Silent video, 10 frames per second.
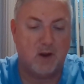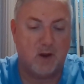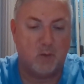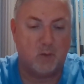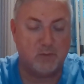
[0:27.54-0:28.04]

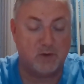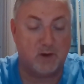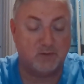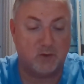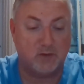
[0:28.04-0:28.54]
I'm
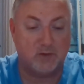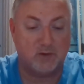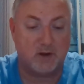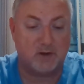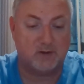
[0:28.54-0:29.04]
showing you the
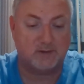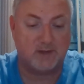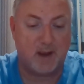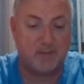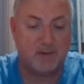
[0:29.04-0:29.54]
Guthooks
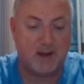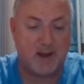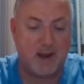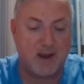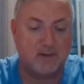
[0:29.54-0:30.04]
app,
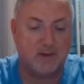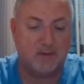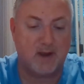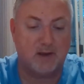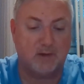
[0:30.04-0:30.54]
and I've
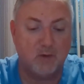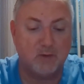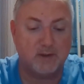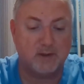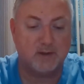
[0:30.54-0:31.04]
got
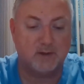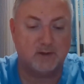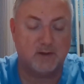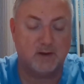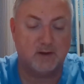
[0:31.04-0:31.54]
loaded
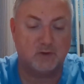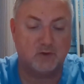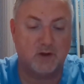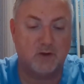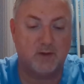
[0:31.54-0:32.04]
the
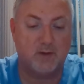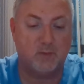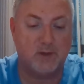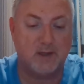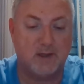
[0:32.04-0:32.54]
trail
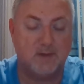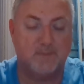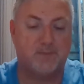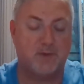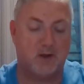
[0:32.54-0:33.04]
the
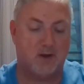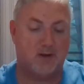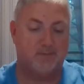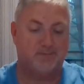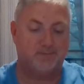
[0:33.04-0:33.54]

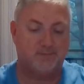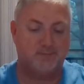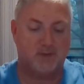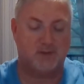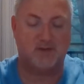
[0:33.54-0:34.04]

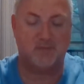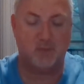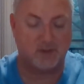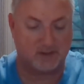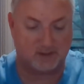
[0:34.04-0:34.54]

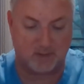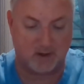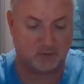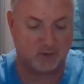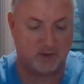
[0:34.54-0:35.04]
7.6
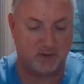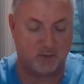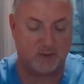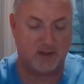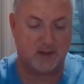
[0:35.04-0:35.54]
mile trail that
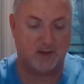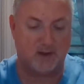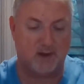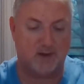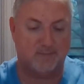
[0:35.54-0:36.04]
we
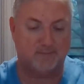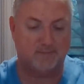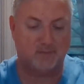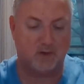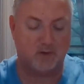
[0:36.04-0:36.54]

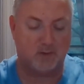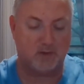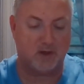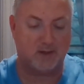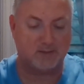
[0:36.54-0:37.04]

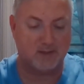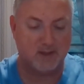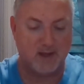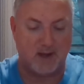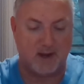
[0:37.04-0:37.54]
hiked.
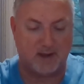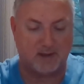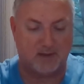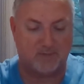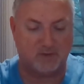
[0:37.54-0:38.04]
And
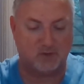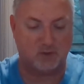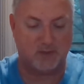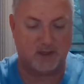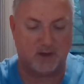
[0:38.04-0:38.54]
then if I zoom
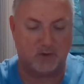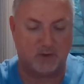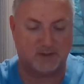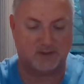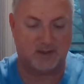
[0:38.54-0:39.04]
in here, you
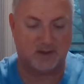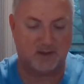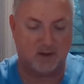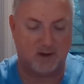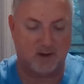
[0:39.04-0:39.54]
can see,
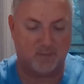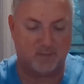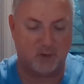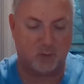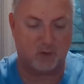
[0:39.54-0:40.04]

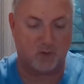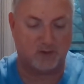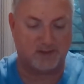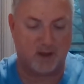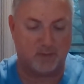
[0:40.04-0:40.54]
we're going
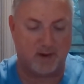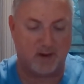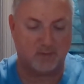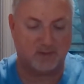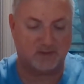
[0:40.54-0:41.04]

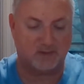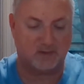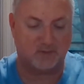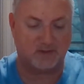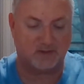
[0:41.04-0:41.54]
southbound. That's the
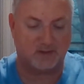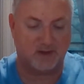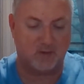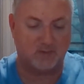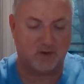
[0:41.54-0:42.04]
direction that the
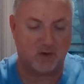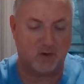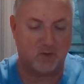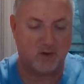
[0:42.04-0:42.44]
arrows go.